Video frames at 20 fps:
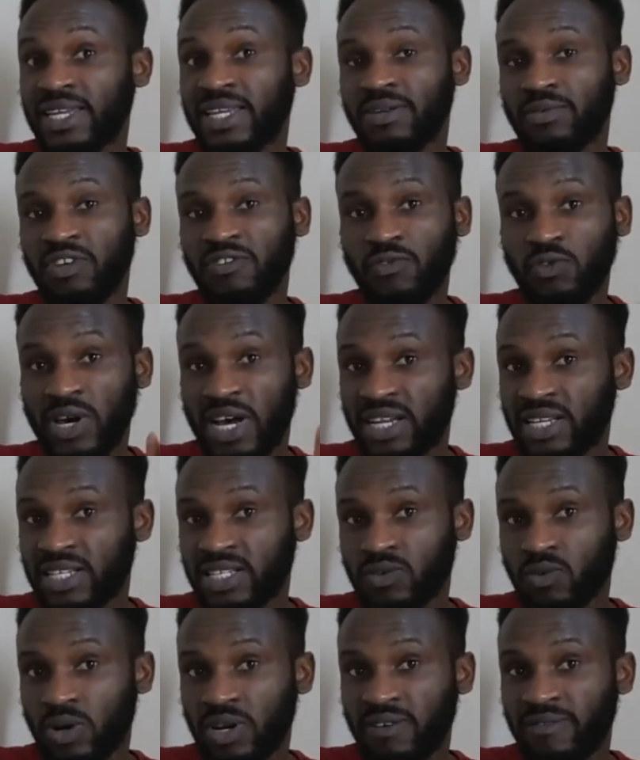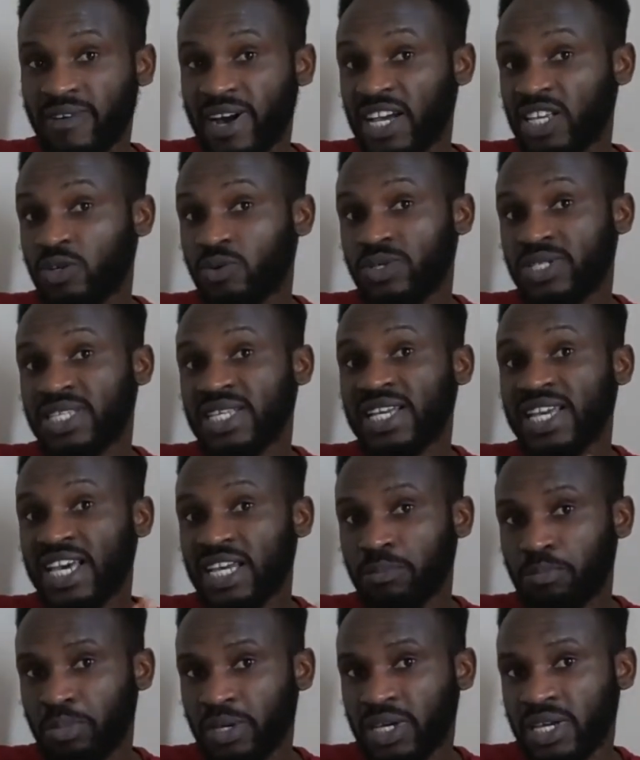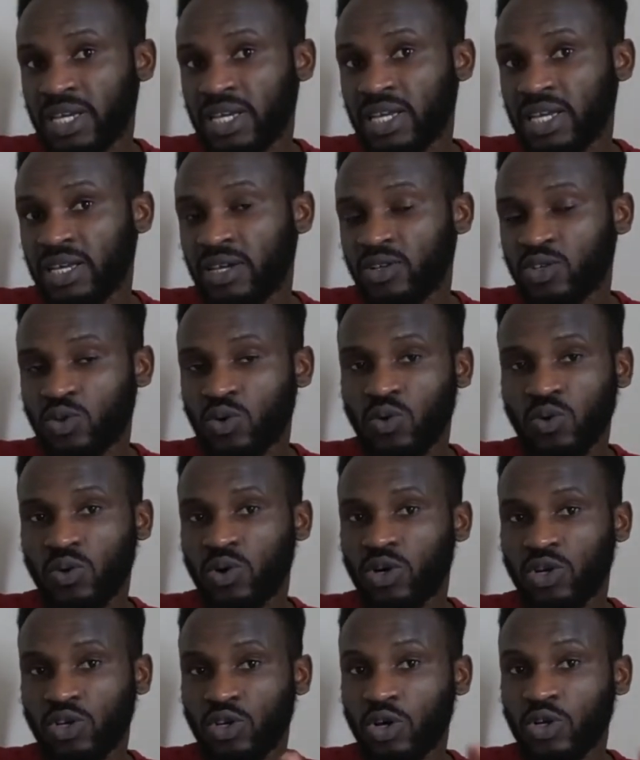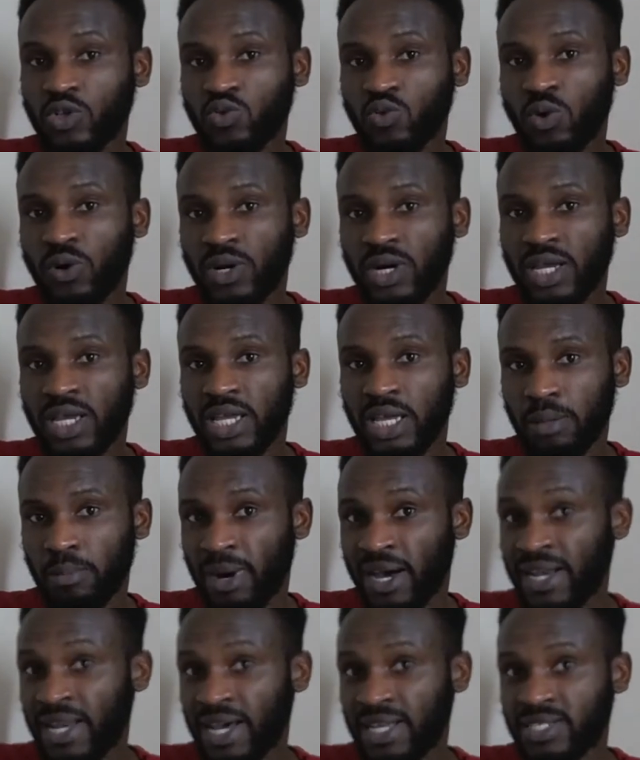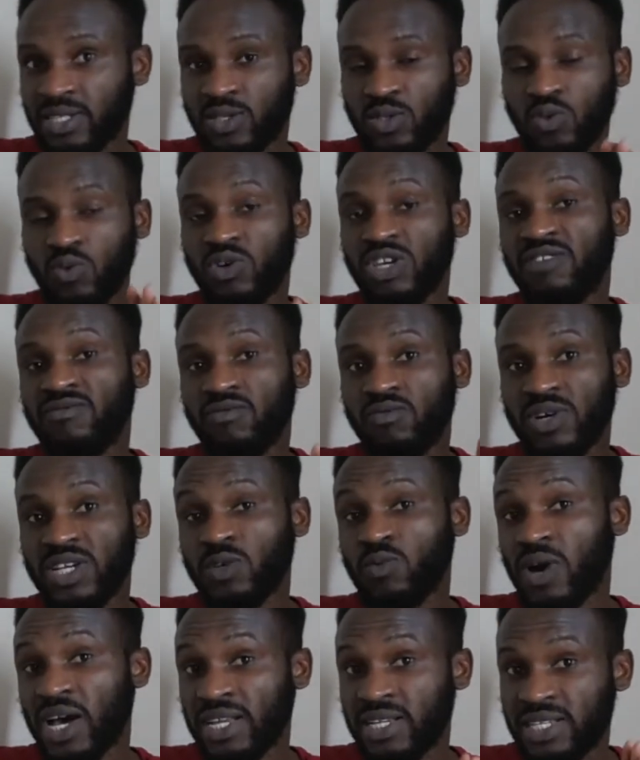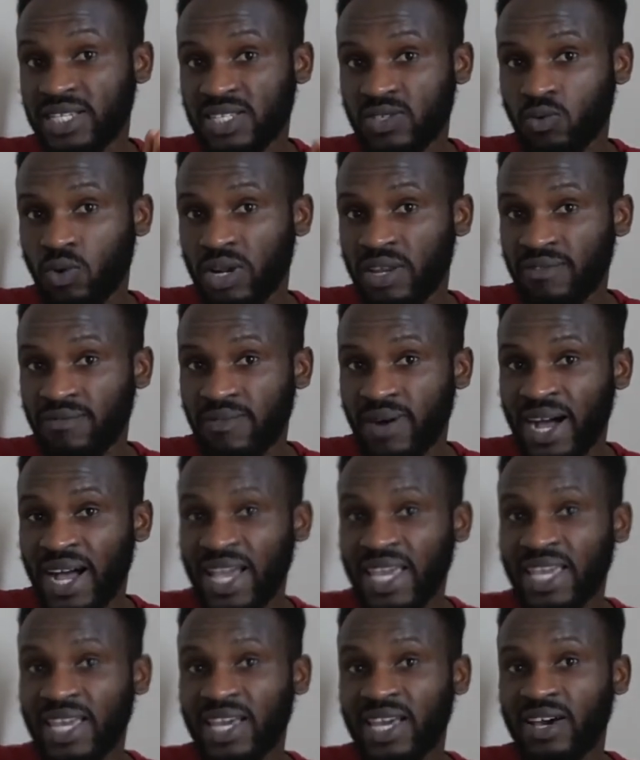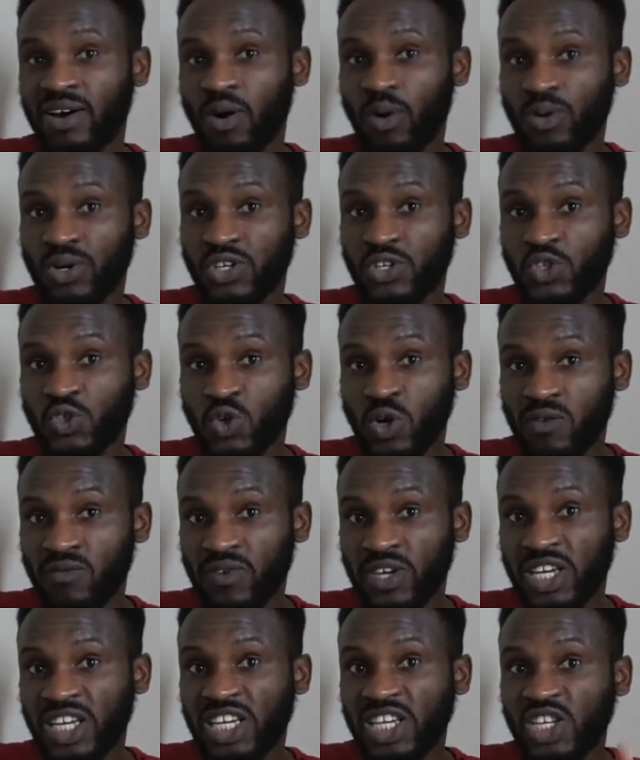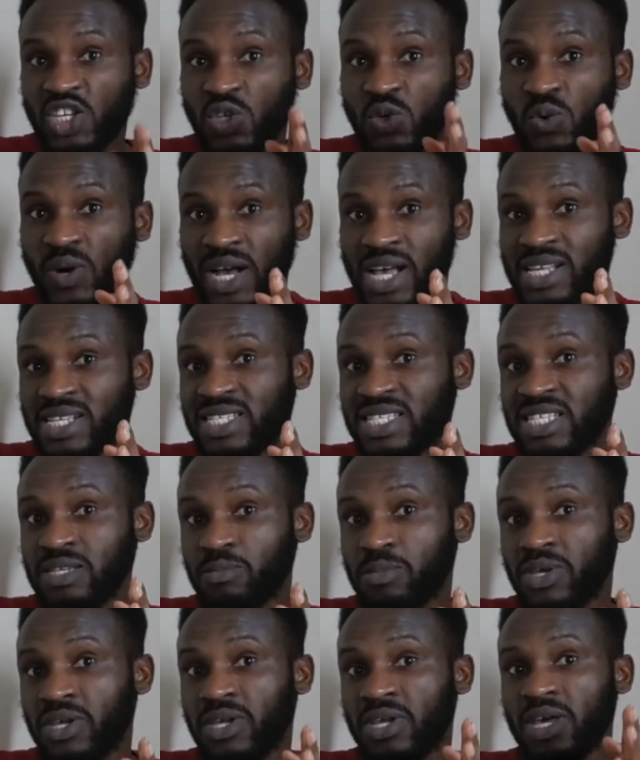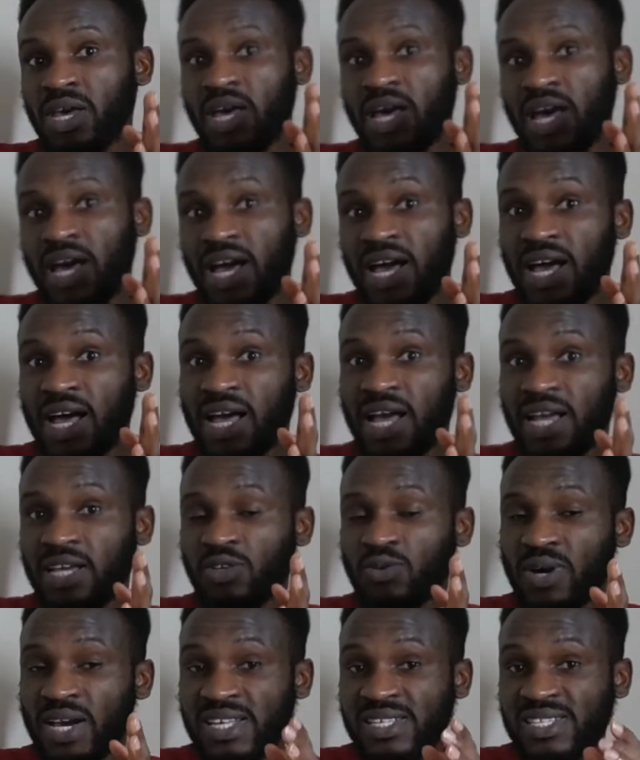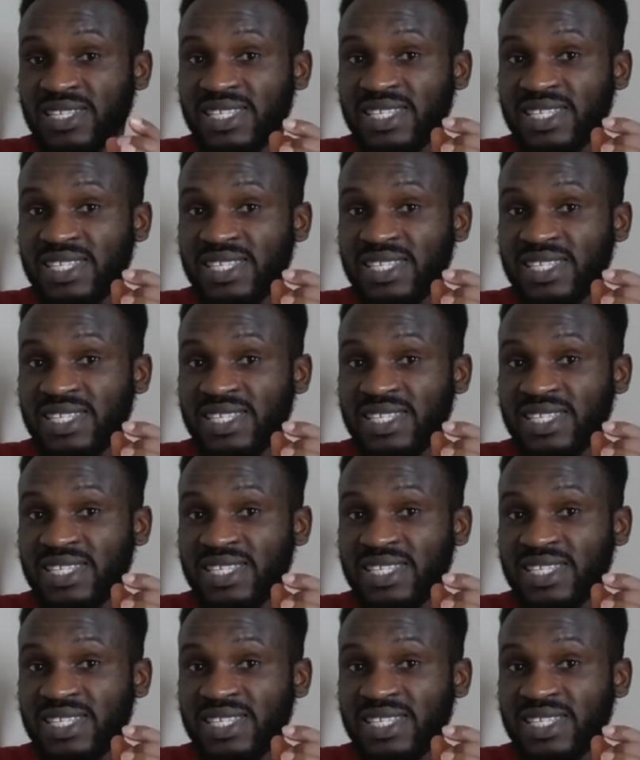If you are disqualified, you will still get paid. So don't worry about that. So even when you are disqualified on the survey, you can still be you can